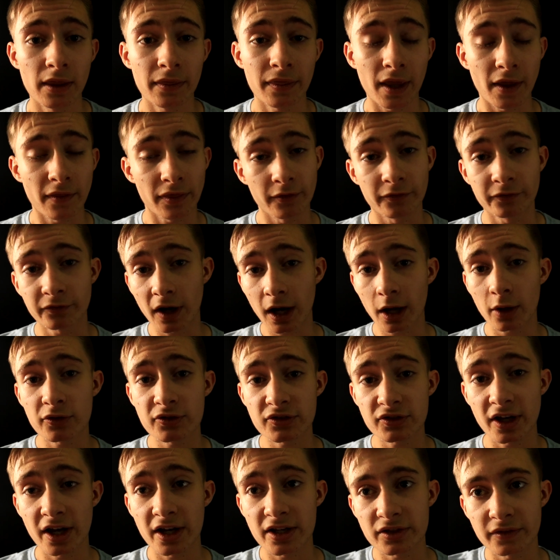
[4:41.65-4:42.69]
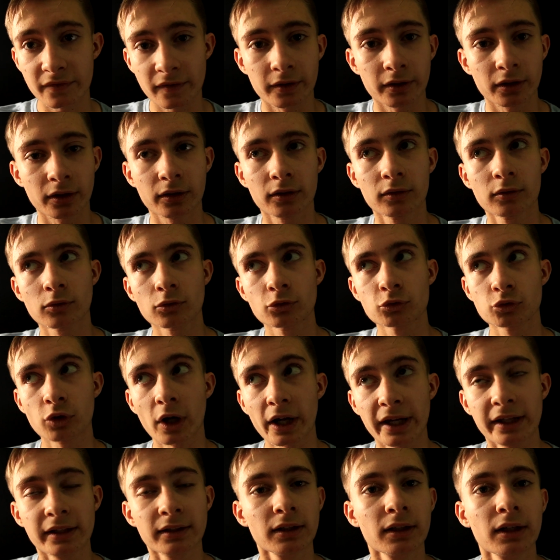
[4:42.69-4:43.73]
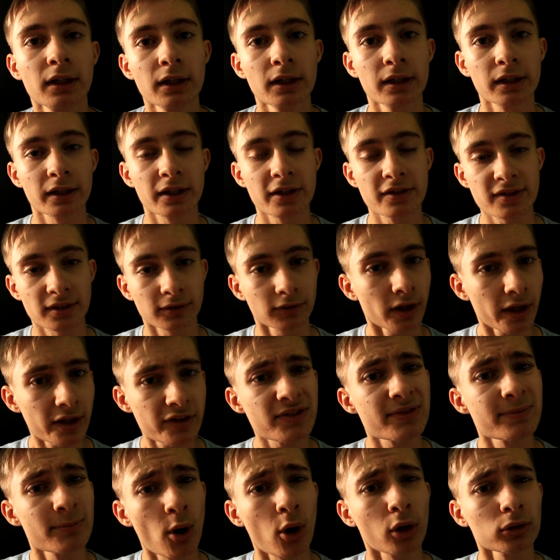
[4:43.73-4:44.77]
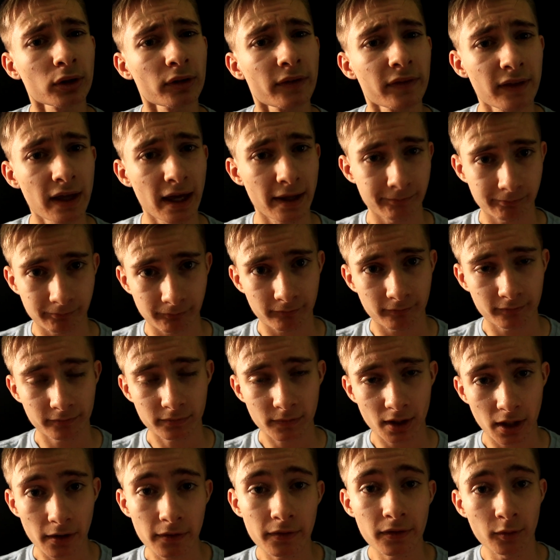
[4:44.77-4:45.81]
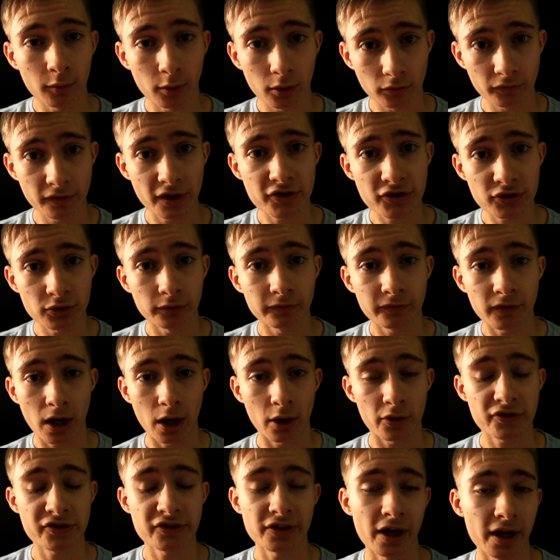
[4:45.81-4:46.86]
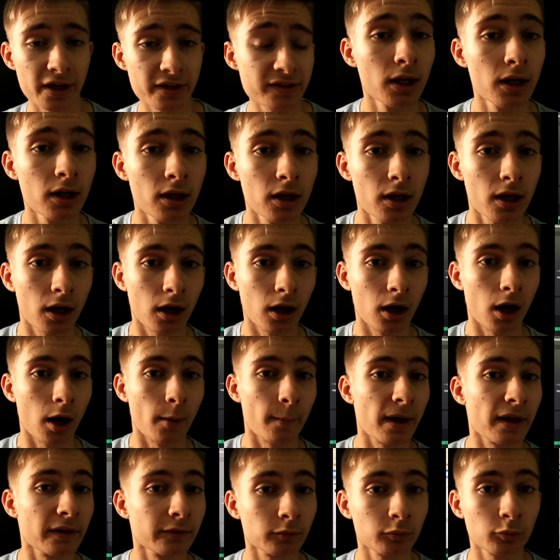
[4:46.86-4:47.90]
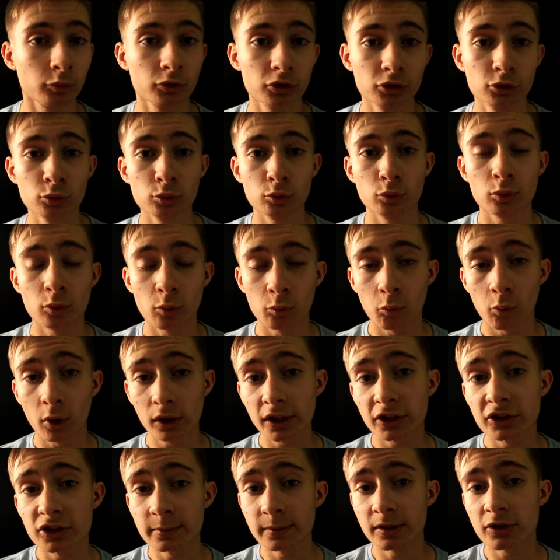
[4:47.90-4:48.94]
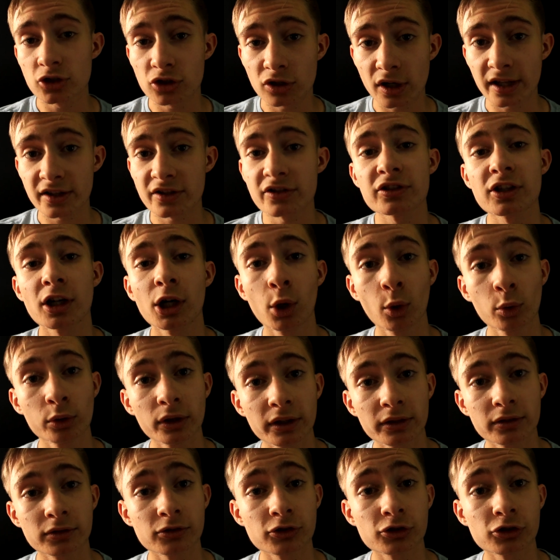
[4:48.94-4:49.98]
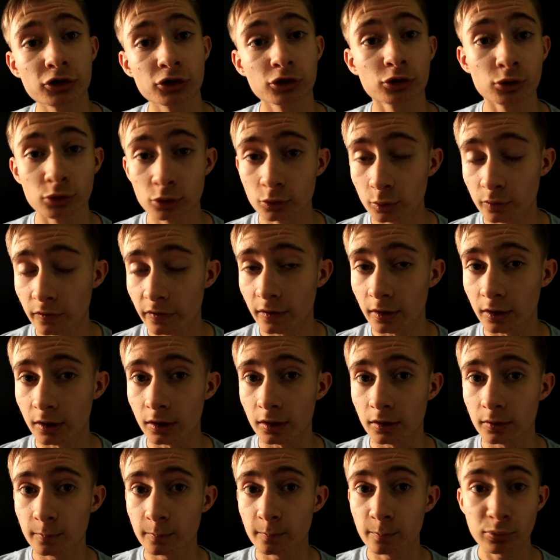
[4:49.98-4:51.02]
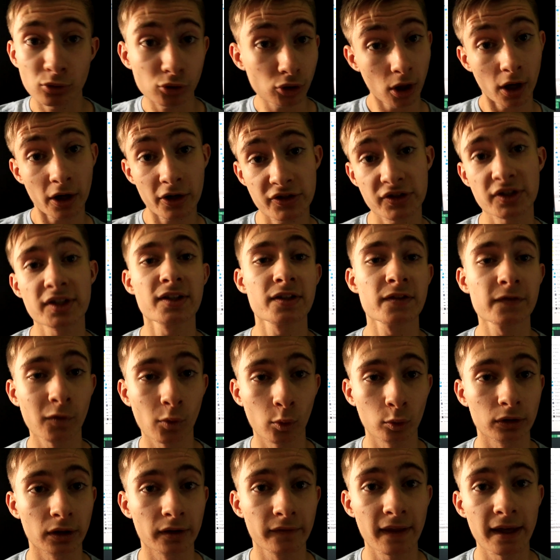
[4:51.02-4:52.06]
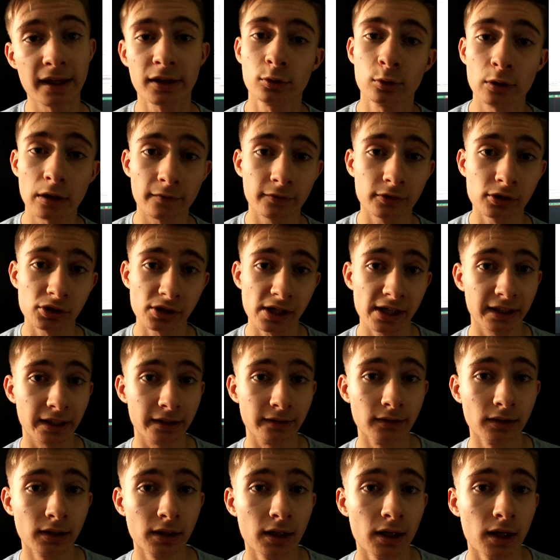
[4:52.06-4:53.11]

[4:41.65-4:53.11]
that the file size on the right is a lot smaller than the original file size, and you want it to be transcoded to the proxies folder that you have created.